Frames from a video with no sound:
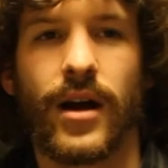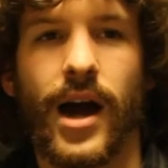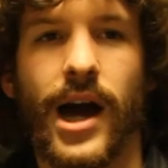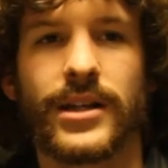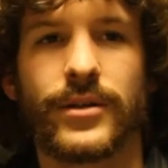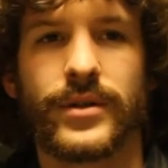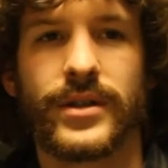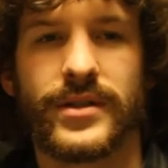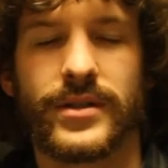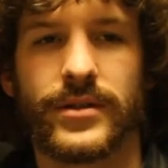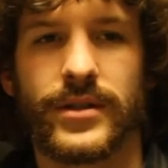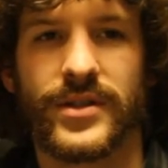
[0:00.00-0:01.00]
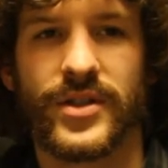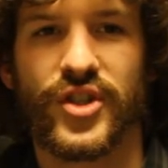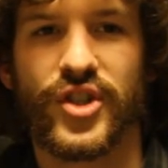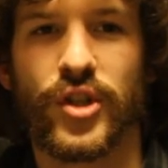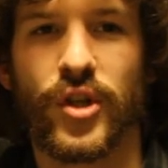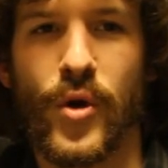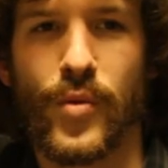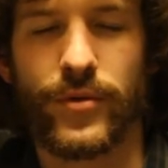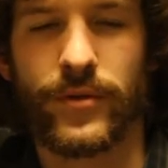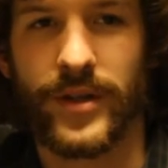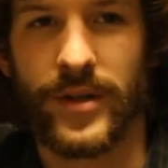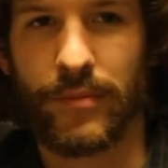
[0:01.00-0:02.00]
Hollywood is a is a slow
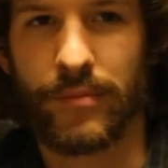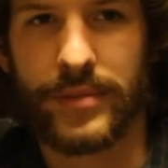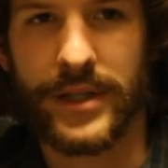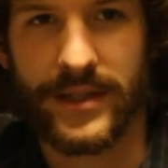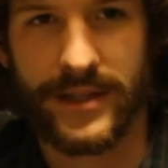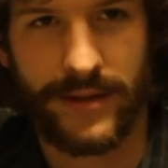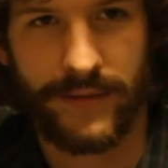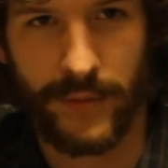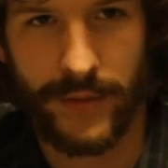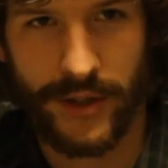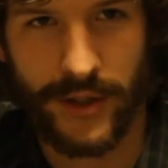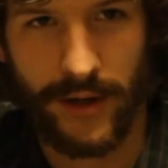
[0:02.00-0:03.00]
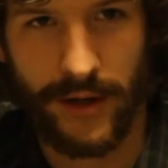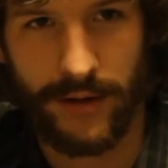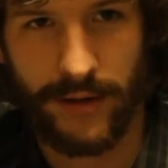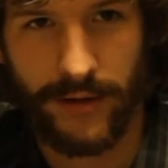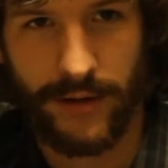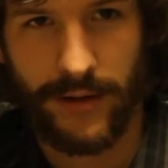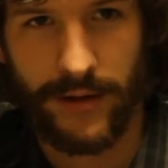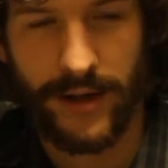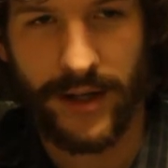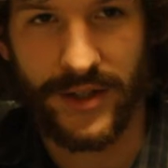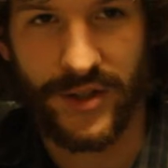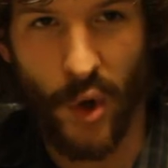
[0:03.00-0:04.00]
moving beast of a machine.
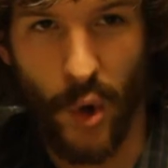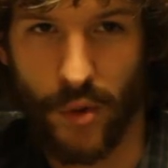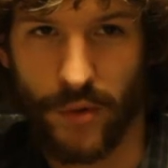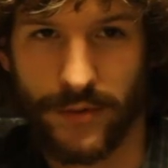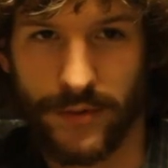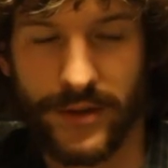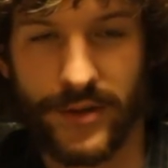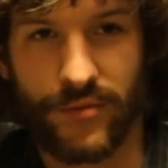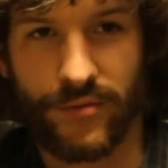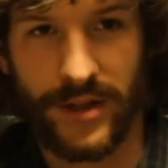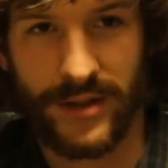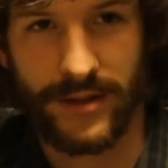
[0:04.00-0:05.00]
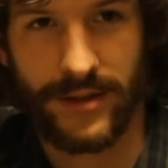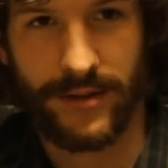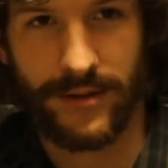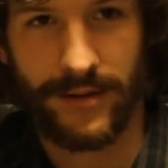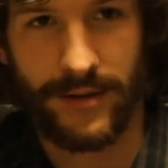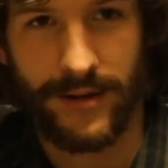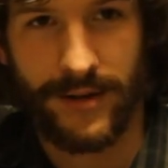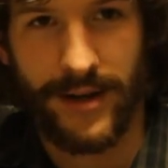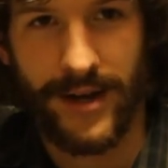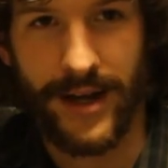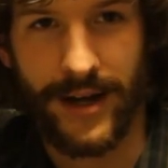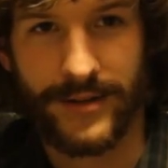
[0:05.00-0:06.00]
It's old, it's rusting,
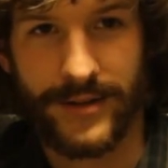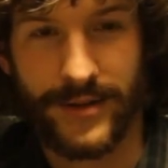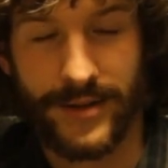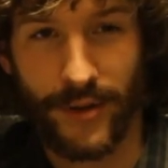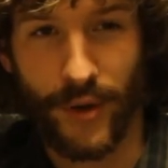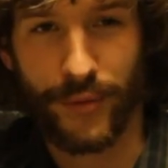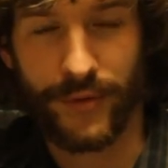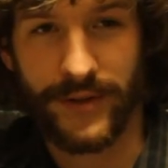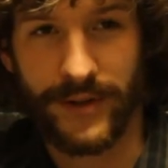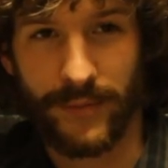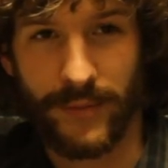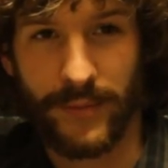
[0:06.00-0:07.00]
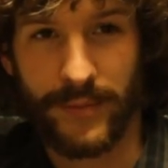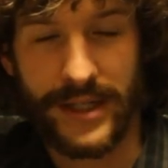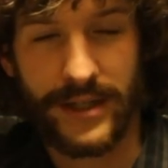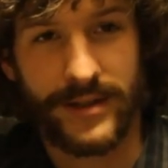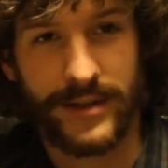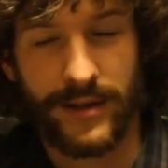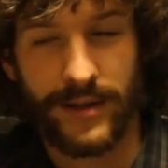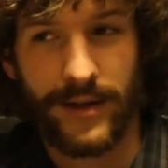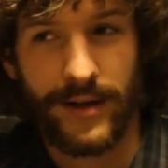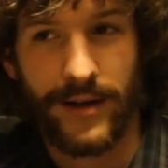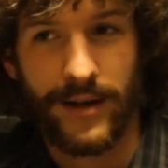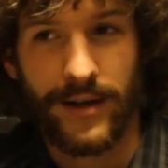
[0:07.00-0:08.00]
and it's a slow moving beast
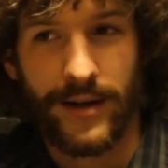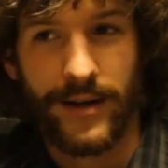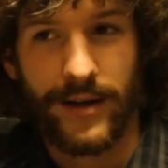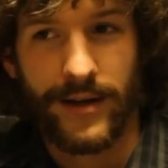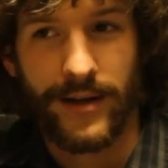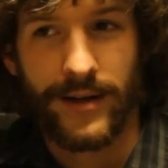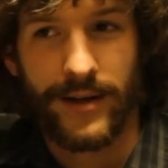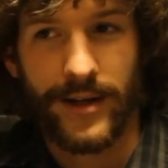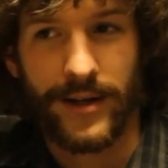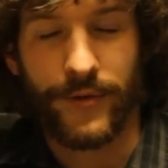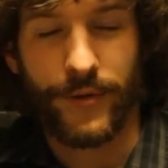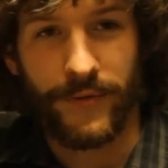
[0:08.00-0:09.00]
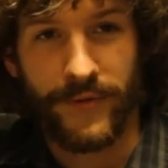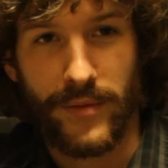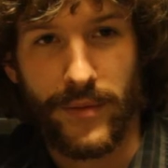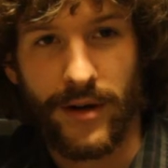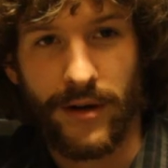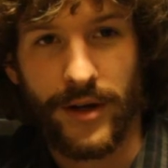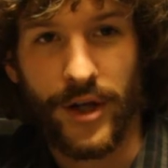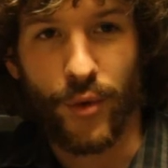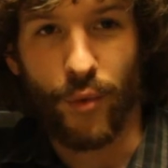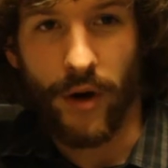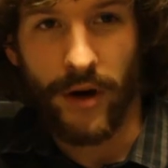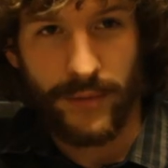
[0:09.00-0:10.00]
if you're a female and you
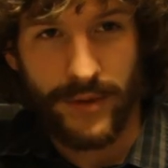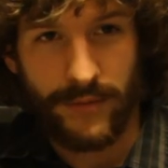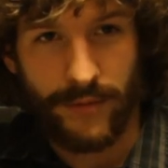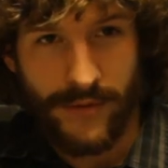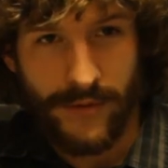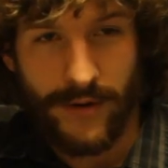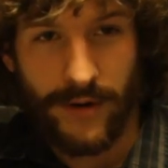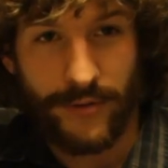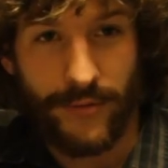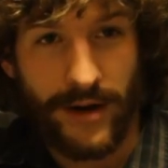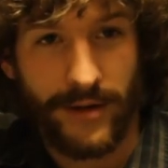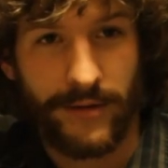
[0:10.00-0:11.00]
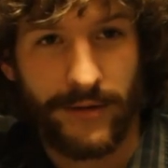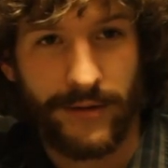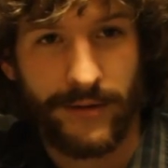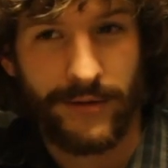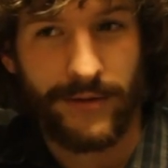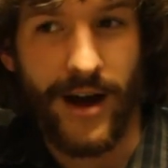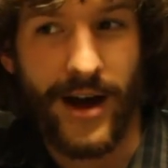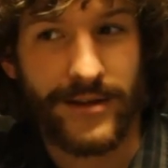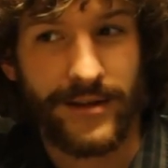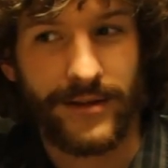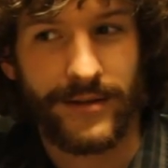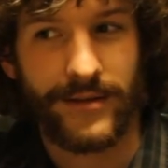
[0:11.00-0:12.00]
want to be a, a, director, I
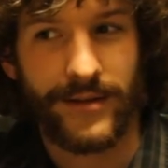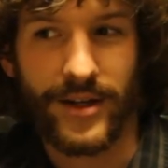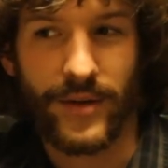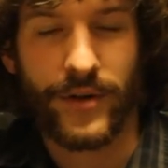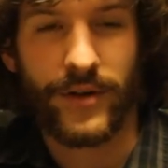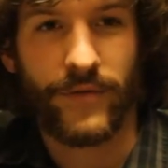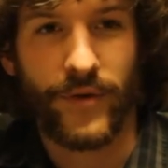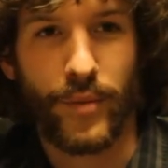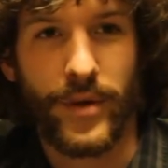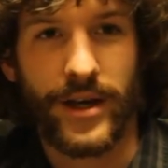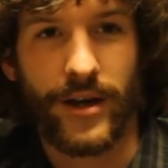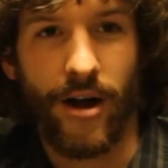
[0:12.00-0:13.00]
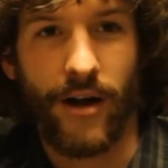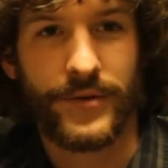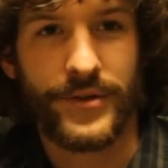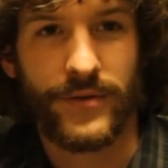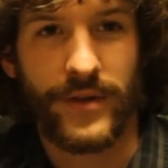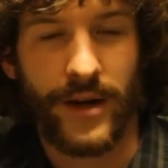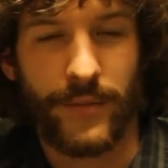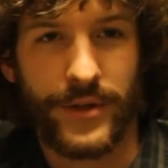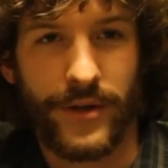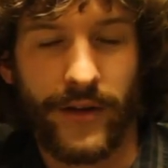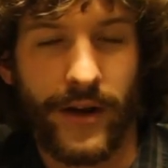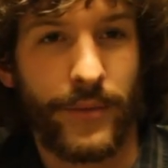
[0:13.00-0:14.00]
think independent filmmaking offers you that,
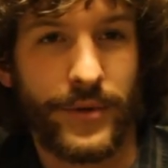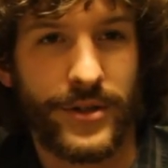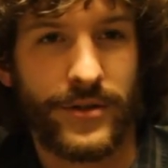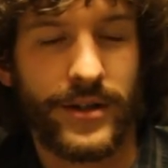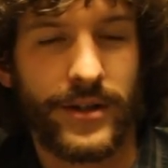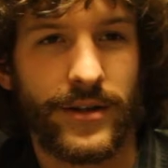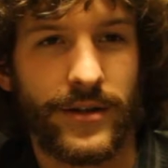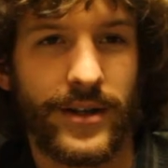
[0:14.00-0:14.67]
that opportunity.